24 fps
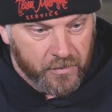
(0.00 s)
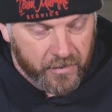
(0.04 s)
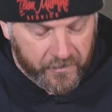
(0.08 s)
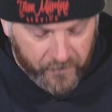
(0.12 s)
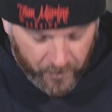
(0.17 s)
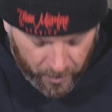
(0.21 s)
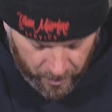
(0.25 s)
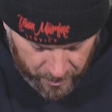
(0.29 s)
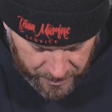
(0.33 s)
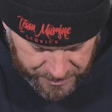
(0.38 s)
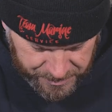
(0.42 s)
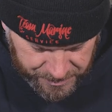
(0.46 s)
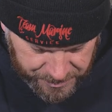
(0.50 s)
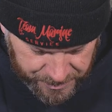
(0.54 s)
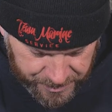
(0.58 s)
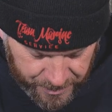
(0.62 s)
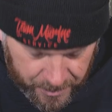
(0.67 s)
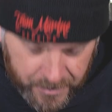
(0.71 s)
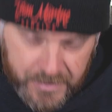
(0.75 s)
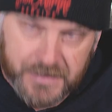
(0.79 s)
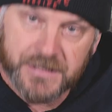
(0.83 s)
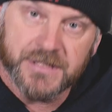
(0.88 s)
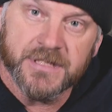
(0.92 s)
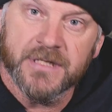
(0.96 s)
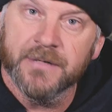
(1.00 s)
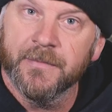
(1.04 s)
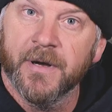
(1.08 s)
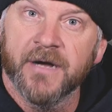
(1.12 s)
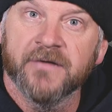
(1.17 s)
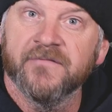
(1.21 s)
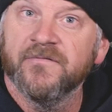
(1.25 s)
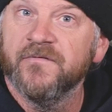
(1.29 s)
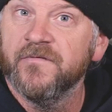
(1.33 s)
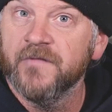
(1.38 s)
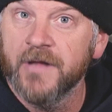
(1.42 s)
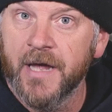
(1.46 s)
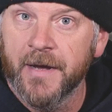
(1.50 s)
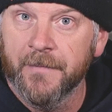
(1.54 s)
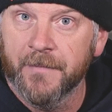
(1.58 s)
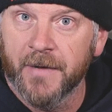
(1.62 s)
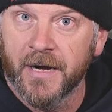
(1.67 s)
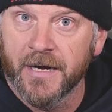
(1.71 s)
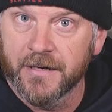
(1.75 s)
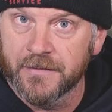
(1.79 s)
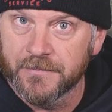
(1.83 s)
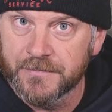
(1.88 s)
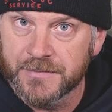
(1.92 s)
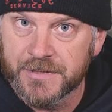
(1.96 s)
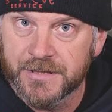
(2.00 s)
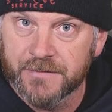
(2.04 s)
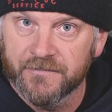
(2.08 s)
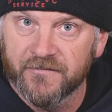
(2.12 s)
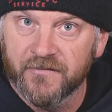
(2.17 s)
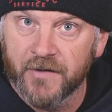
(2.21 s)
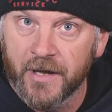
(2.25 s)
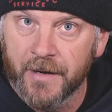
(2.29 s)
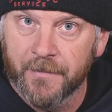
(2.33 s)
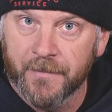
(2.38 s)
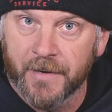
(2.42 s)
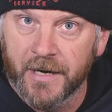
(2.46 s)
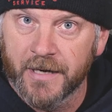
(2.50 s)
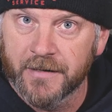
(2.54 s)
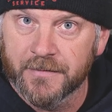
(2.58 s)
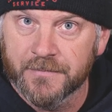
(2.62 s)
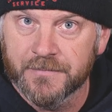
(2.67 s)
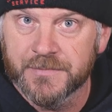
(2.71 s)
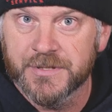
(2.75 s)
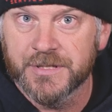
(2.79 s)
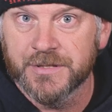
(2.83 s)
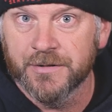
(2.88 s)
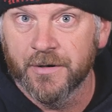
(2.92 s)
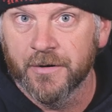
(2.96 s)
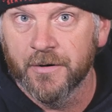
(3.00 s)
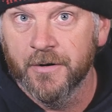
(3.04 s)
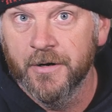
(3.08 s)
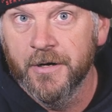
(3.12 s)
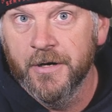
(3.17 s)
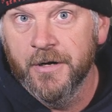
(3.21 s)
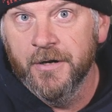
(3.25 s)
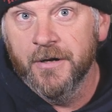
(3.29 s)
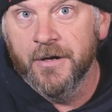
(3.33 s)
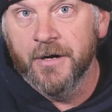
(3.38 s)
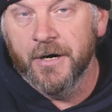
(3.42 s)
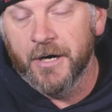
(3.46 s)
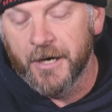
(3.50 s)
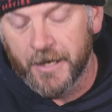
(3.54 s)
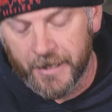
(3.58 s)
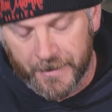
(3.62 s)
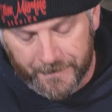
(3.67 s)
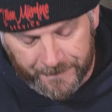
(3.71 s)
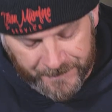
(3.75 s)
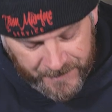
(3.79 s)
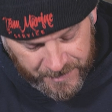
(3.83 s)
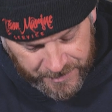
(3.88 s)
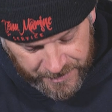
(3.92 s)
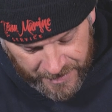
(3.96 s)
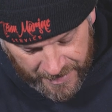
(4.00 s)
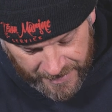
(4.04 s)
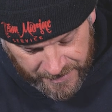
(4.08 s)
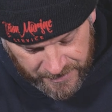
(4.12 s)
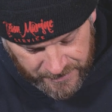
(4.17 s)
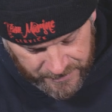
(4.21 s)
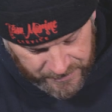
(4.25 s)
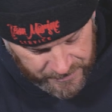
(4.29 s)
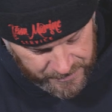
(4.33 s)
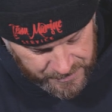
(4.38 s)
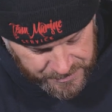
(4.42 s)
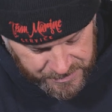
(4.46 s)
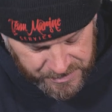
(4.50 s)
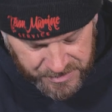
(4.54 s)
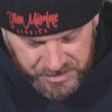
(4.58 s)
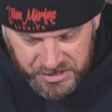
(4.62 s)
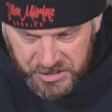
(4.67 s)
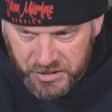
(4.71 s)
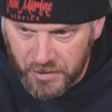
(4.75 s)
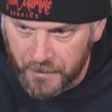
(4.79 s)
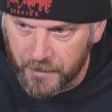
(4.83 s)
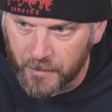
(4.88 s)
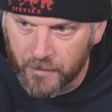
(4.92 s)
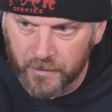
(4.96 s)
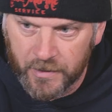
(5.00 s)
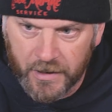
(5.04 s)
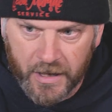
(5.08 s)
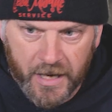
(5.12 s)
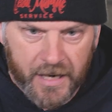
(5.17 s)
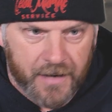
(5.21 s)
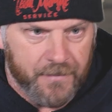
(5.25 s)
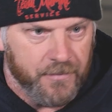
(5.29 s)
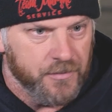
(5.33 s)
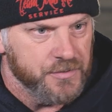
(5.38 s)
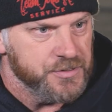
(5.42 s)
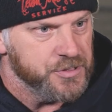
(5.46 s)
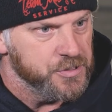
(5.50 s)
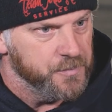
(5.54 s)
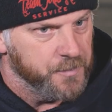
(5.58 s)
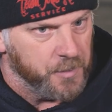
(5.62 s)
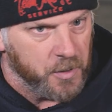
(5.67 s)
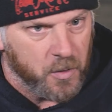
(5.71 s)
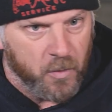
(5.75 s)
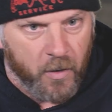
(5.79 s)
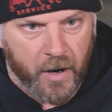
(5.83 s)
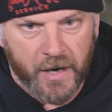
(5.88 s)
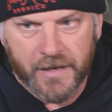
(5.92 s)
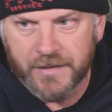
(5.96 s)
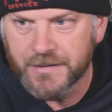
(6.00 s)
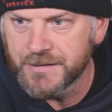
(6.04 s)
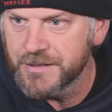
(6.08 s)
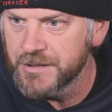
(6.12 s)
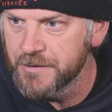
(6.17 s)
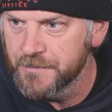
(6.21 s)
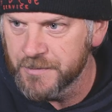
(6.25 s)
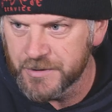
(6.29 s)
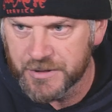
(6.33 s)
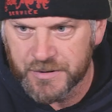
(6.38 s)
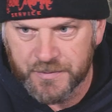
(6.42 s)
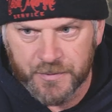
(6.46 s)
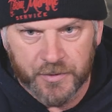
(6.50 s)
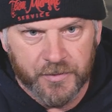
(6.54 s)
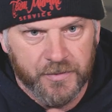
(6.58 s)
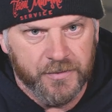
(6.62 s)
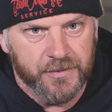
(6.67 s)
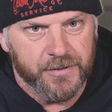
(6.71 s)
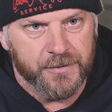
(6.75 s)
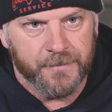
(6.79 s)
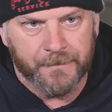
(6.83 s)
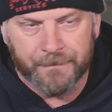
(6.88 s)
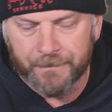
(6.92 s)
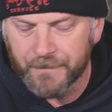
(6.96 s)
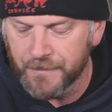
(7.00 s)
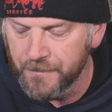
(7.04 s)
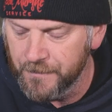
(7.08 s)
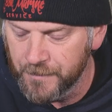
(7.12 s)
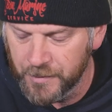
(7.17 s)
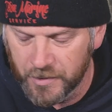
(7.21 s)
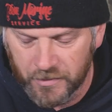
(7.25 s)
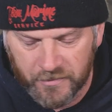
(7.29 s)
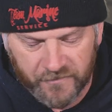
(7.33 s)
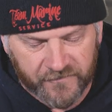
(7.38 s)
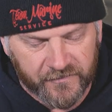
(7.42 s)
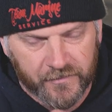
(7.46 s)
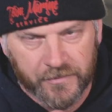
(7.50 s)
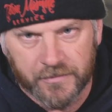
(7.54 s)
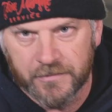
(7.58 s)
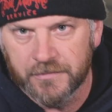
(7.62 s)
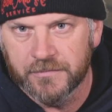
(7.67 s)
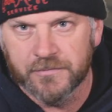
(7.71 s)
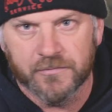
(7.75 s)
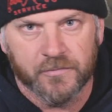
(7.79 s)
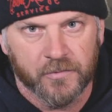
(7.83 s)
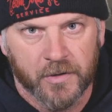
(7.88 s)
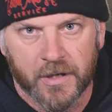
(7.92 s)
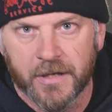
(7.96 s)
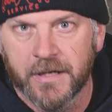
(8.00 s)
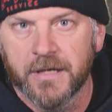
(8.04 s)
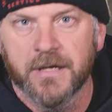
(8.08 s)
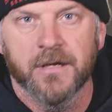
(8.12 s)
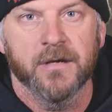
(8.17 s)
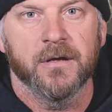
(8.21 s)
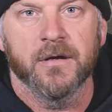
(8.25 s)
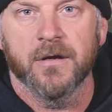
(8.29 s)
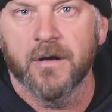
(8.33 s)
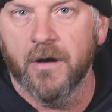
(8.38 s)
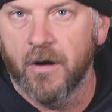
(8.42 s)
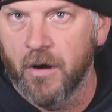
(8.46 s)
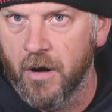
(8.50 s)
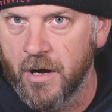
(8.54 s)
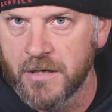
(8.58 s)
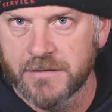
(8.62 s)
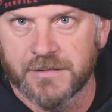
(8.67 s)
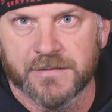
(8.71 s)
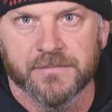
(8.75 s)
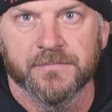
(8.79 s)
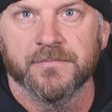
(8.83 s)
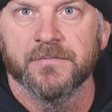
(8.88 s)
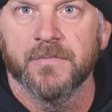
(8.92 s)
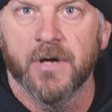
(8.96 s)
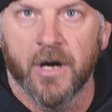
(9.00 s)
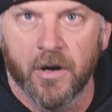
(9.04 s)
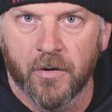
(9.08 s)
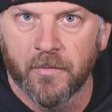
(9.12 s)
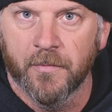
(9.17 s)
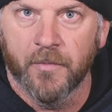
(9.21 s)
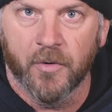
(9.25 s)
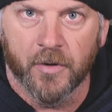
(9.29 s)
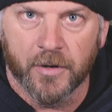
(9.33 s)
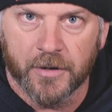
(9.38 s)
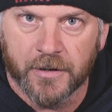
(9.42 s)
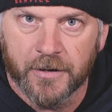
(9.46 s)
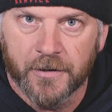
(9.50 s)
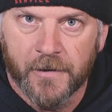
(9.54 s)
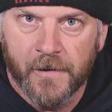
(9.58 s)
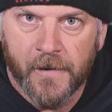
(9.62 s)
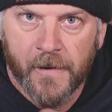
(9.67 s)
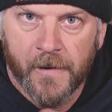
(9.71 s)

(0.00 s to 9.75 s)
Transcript: we've also starting to see them on flat bottoms, some flat bottoms. So the 90 is a super reliable, super quiet, super smooth, beautiful, running, awesome outboard.